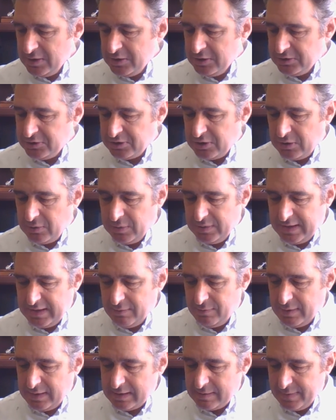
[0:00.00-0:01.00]
so what they
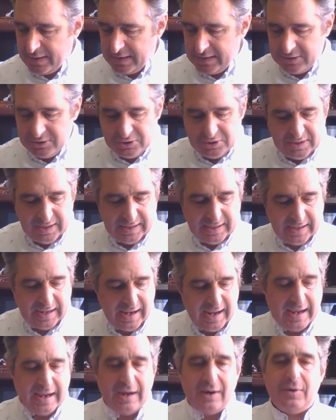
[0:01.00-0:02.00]
recommend is you take a
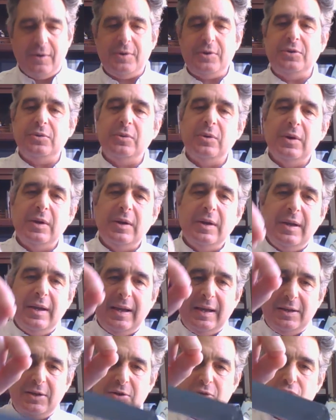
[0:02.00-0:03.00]
hair and you
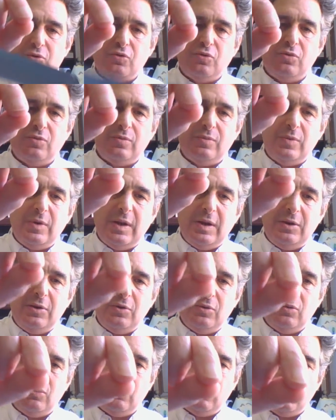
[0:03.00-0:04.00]
and
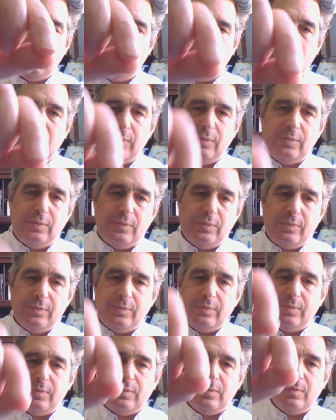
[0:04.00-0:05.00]
you
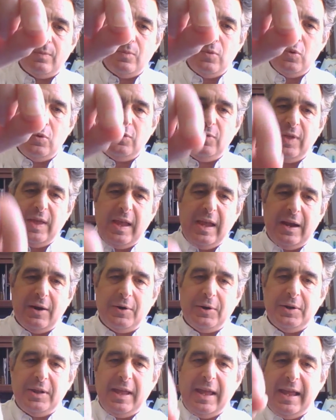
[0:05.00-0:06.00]
move the
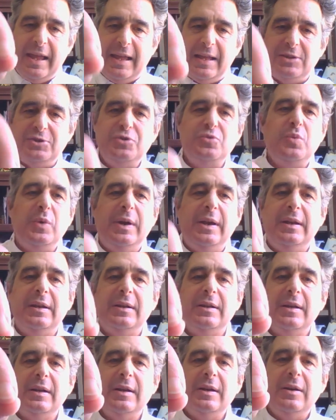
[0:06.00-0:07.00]
hair on the edge, and
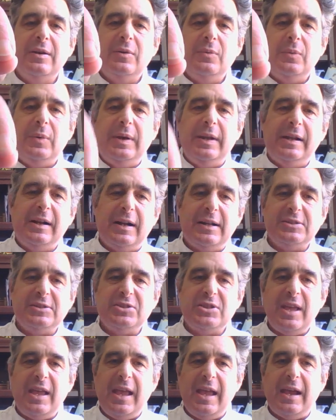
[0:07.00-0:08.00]
when it cuts
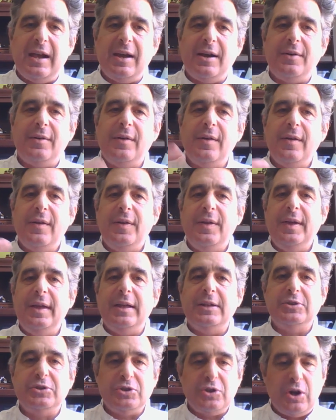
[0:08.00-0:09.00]
the hair,
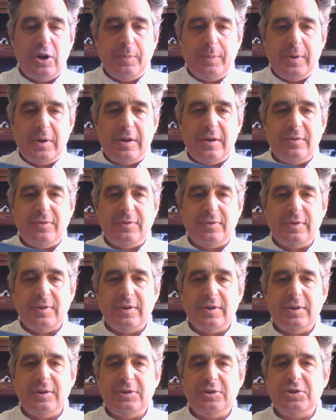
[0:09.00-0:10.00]
it's sharp enough
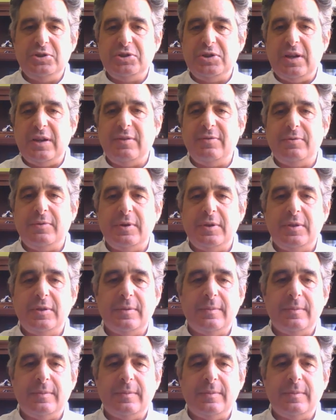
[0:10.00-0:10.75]
to shave with.